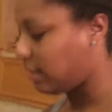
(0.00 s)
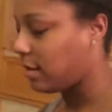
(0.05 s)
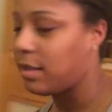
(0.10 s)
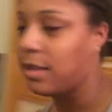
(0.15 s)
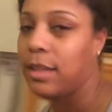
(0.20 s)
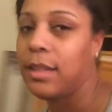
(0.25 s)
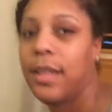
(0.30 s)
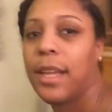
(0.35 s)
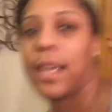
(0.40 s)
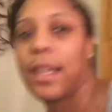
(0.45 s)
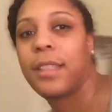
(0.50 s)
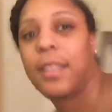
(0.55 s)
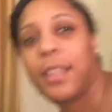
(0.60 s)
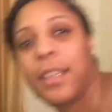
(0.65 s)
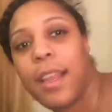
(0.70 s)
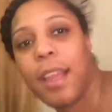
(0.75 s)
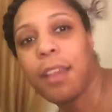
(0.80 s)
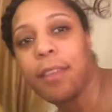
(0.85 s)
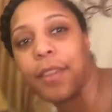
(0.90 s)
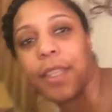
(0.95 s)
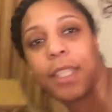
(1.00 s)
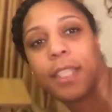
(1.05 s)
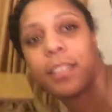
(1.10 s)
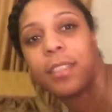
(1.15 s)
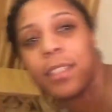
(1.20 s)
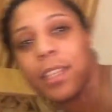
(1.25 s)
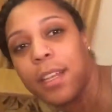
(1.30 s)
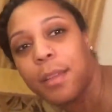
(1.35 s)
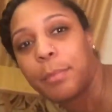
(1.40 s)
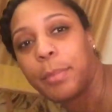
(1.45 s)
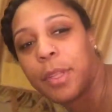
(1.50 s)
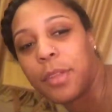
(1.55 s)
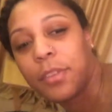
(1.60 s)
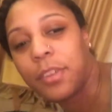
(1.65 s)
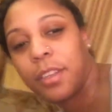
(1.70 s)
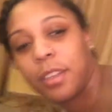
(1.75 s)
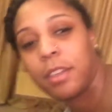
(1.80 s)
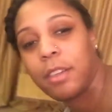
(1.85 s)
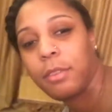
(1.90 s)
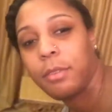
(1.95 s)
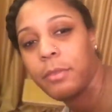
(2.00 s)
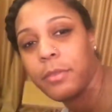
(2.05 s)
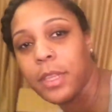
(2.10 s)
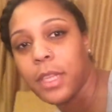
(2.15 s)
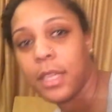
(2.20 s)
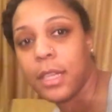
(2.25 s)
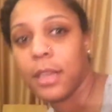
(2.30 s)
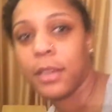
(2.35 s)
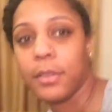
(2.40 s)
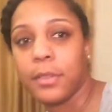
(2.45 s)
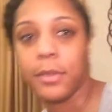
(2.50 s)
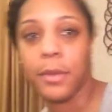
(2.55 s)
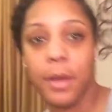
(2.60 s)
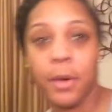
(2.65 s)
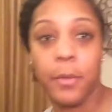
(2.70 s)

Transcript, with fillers: the Daily Davisons uploaded a new video, so